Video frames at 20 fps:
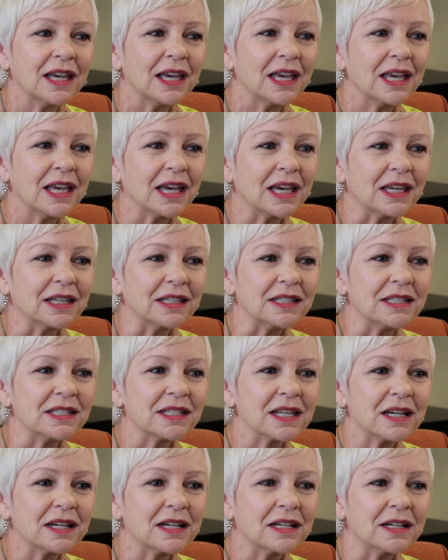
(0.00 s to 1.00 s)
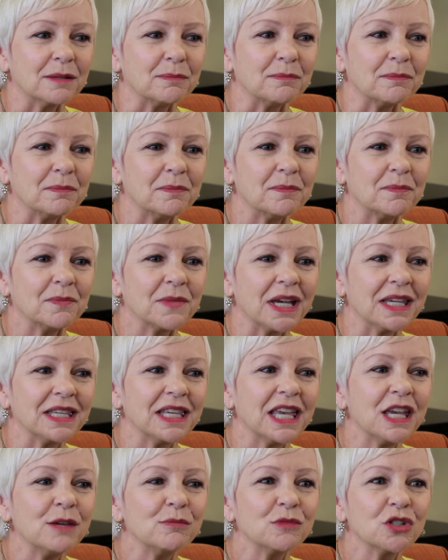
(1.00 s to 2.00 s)
And um, I
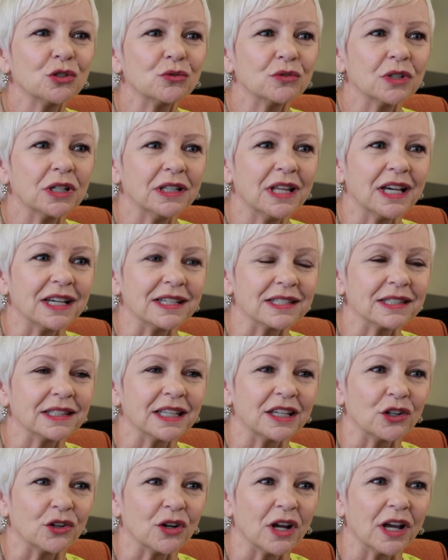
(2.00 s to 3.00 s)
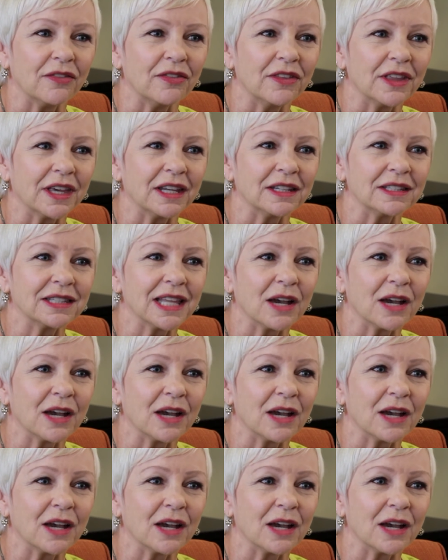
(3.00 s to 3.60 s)
came to realize later on that